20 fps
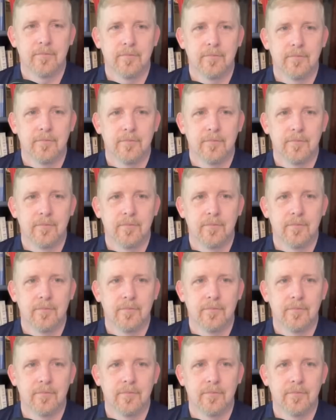
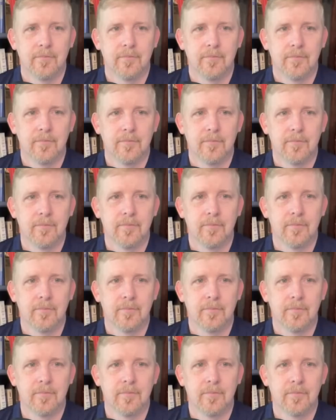
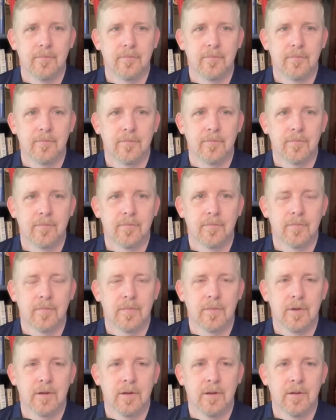
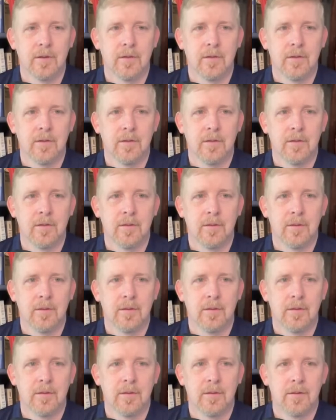
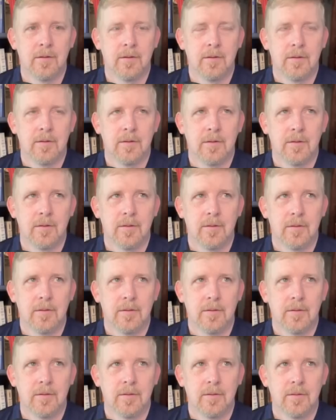
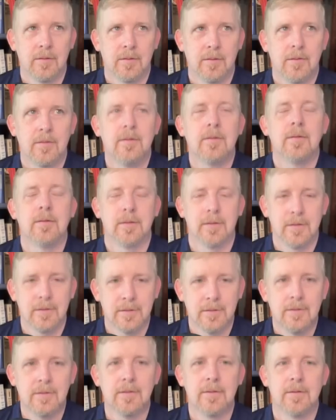
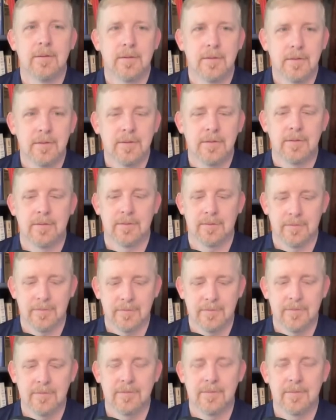
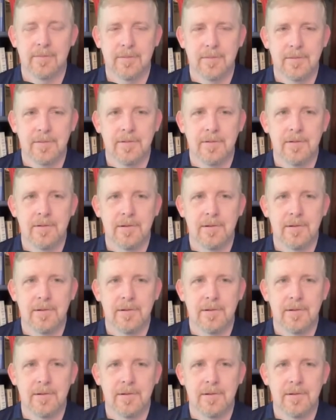This person isn't speaking.